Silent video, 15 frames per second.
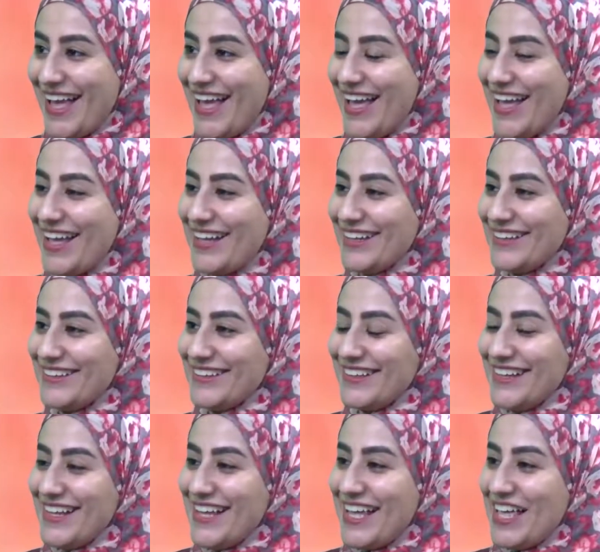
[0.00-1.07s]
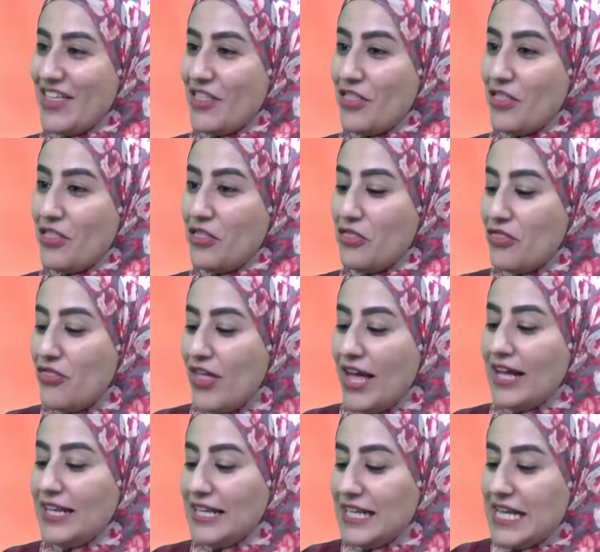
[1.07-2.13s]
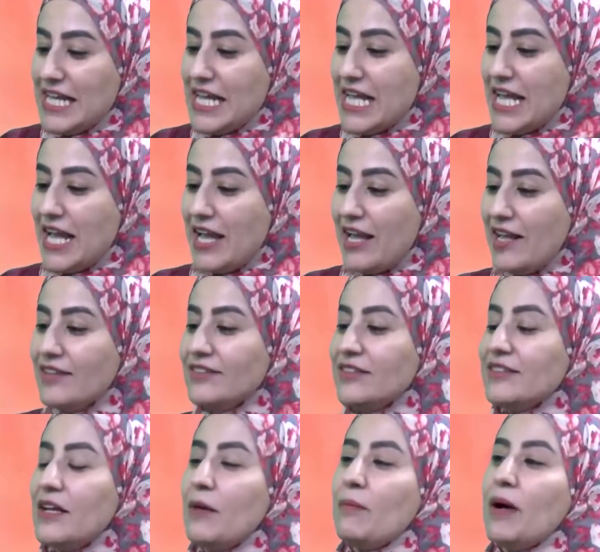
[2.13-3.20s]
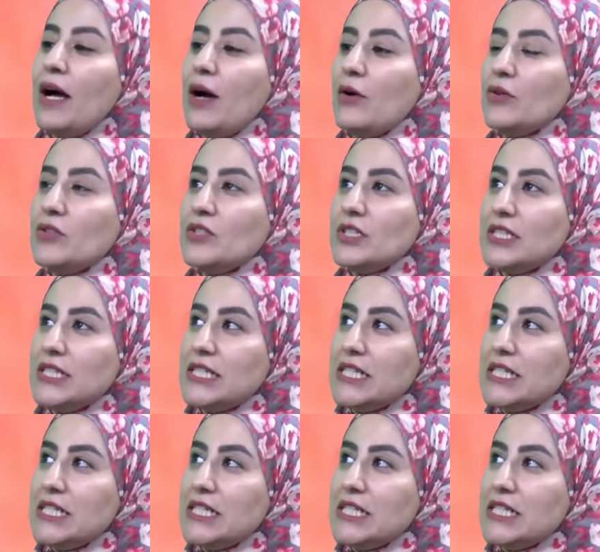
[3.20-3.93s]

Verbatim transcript: And uh, then is it about